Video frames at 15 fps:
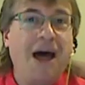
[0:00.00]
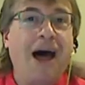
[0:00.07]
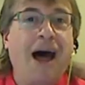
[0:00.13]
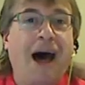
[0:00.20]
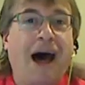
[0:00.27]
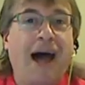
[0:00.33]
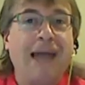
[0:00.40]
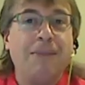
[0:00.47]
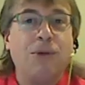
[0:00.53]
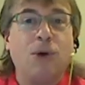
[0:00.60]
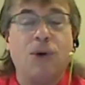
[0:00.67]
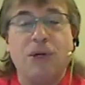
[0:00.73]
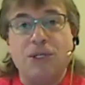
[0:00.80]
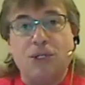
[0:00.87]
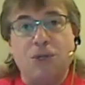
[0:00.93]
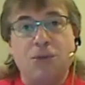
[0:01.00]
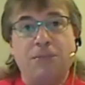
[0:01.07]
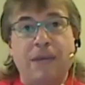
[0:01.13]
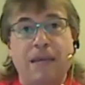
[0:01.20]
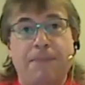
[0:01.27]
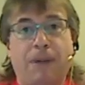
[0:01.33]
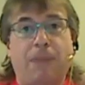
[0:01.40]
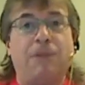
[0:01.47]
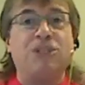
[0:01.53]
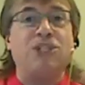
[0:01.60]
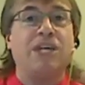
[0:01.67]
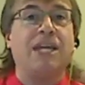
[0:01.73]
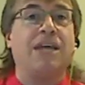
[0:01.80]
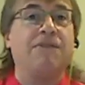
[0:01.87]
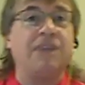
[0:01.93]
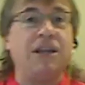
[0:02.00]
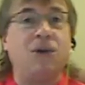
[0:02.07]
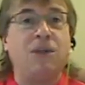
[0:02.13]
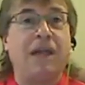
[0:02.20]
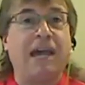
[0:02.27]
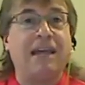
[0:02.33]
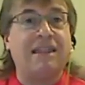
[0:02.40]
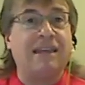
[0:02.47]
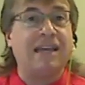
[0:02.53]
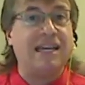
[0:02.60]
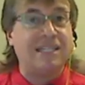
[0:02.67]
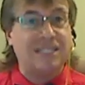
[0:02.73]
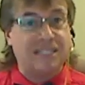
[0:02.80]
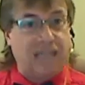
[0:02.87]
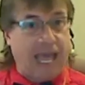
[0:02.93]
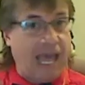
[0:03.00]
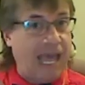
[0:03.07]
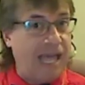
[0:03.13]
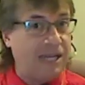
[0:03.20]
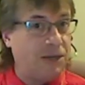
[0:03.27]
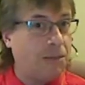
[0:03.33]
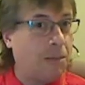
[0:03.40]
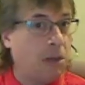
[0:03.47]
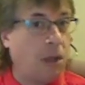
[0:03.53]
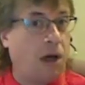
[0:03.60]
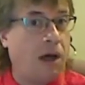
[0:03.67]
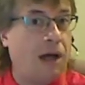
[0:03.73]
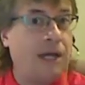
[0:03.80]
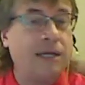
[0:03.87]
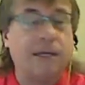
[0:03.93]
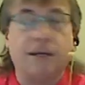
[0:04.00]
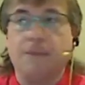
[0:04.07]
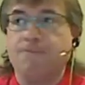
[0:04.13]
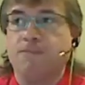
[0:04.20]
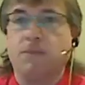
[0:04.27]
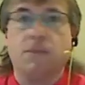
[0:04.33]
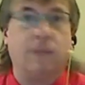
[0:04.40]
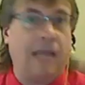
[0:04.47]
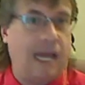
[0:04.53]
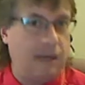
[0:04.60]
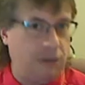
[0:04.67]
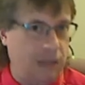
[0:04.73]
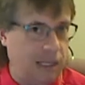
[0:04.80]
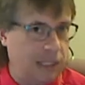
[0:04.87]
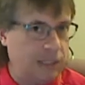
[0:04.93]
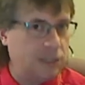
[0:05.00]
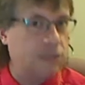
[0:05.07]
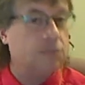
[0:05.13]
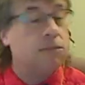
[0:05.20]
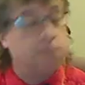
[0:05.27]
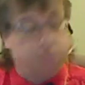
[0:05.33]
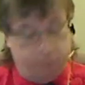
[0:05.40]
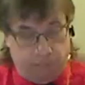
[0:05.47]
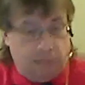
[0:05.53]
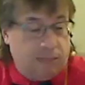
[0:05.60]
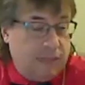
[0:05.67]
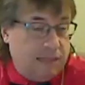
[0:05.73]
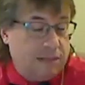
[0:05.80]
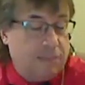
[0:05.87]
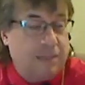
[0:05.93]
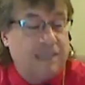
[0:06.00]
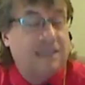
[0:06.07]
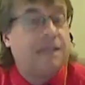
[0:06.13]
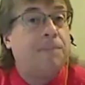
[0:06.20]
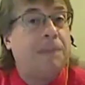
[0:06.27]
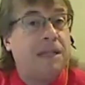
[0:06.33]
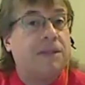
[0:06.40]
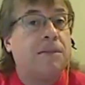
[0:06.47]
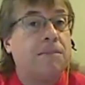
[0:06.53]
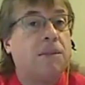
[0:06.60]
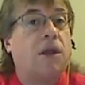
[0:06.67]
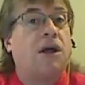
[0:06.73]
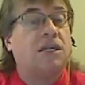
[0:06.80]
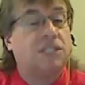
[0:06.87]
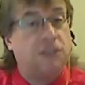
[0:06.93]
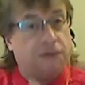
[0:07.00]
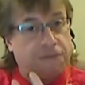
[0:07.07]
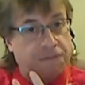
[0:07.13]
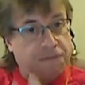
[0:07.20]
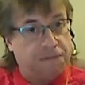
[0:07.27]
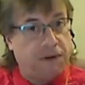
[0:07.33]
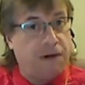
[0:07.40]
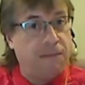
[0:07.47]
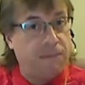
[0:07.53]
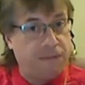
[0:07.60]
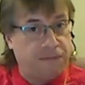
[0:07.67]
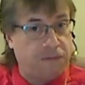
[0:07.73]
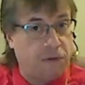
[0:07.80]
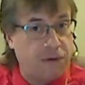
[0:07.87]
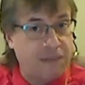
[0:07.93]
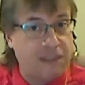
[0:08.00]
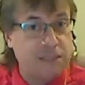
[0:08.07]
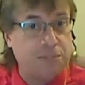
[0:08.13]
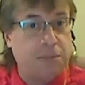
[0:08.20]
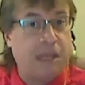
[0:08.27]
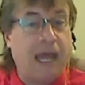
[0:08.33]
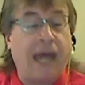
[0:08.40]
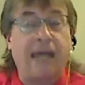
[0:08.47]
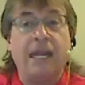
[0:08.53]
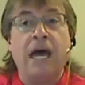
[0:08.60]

I'm going to be publishing a video like this and a blog that is basically building blocks for this plan